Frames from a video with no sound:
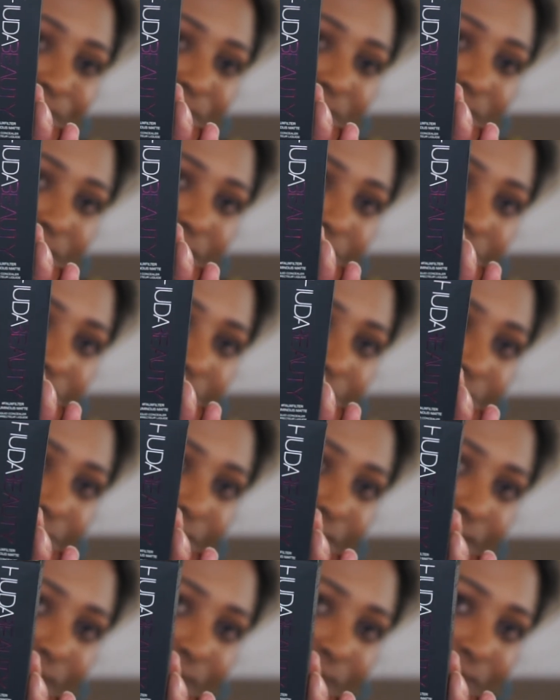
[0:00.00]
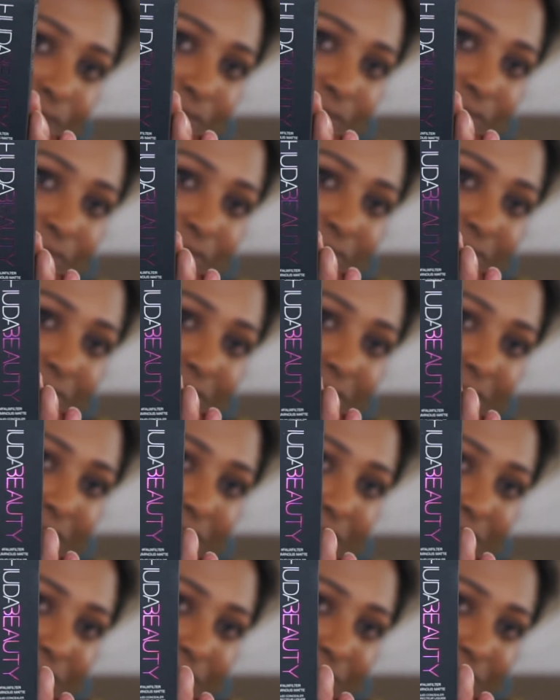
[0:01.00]

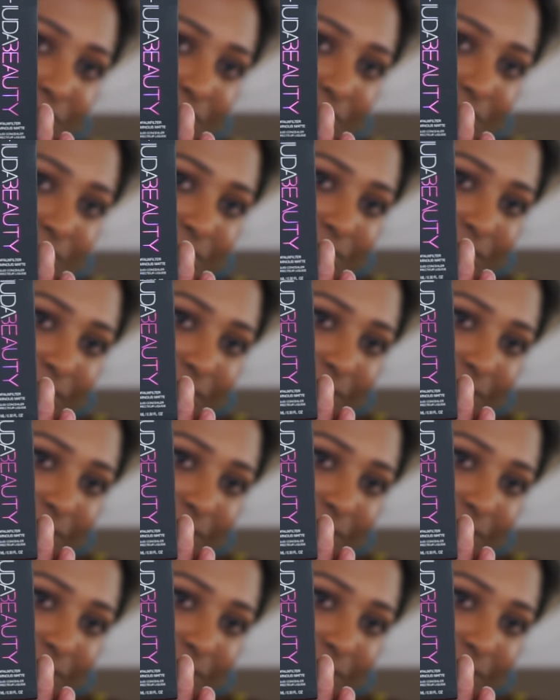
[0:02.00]
(no one is talking)